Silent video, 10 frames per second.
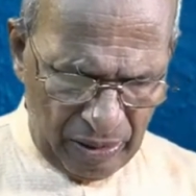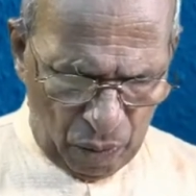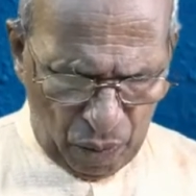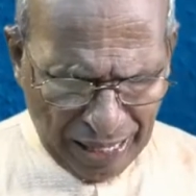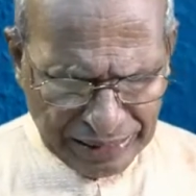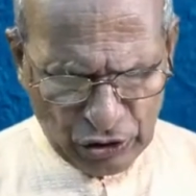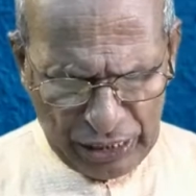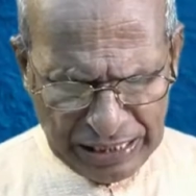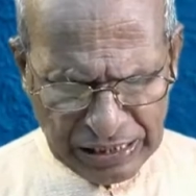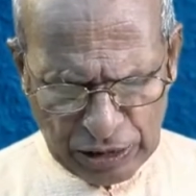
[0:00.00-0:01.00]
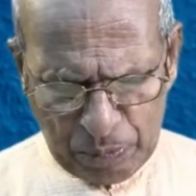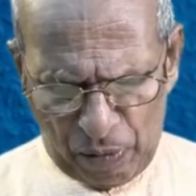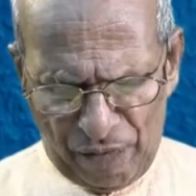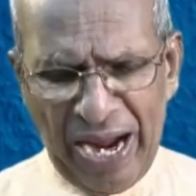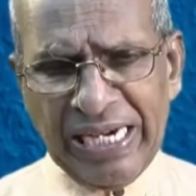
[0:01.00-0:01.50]
What Jesus
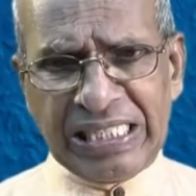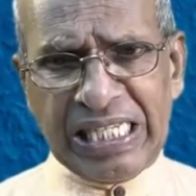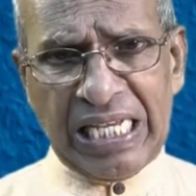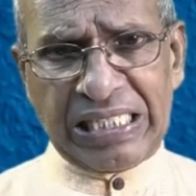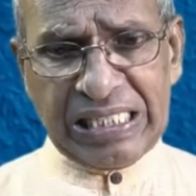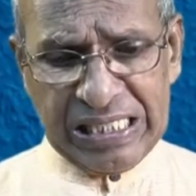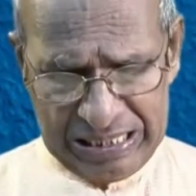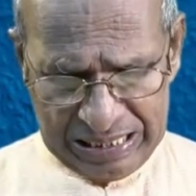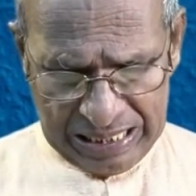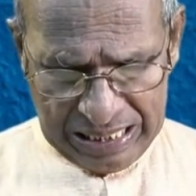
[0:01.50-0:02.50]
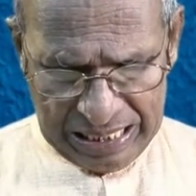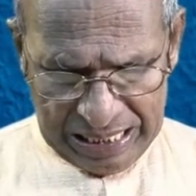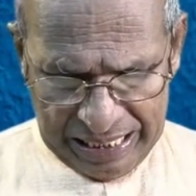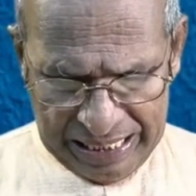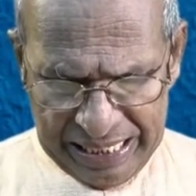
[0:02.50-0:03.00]
provides us
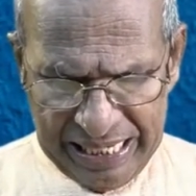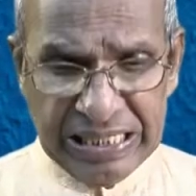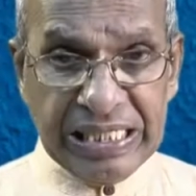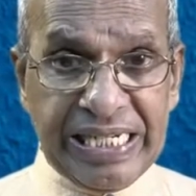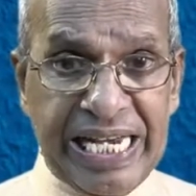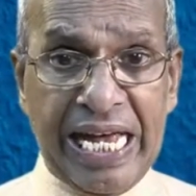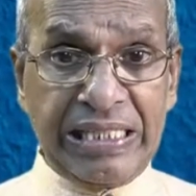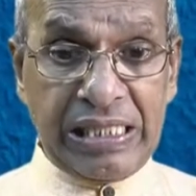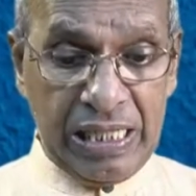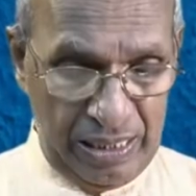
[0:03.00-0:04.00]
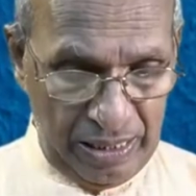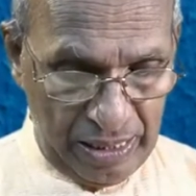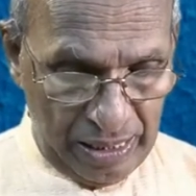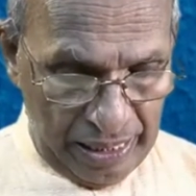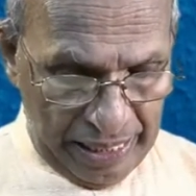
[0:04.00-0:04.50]
in his death
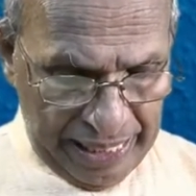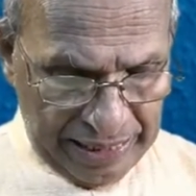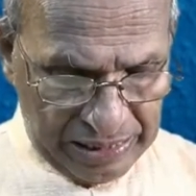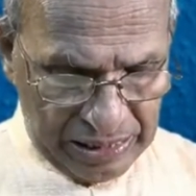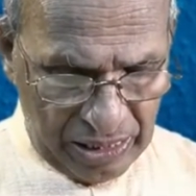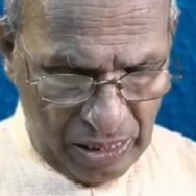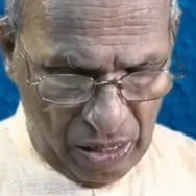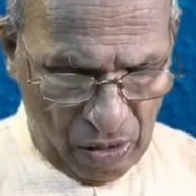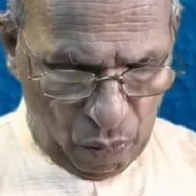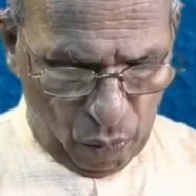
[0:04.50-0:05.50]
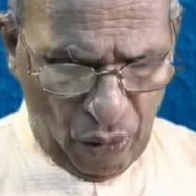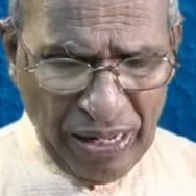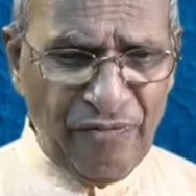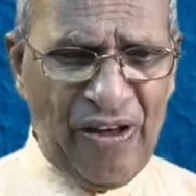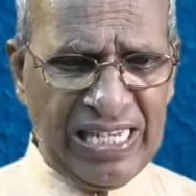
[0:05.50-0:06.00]
is
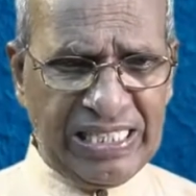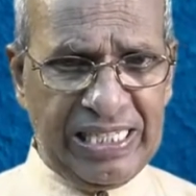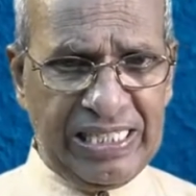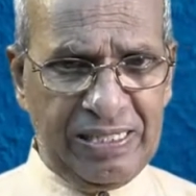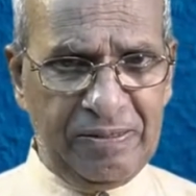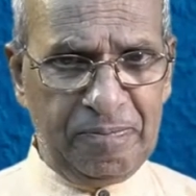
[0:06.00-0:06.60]
one facet,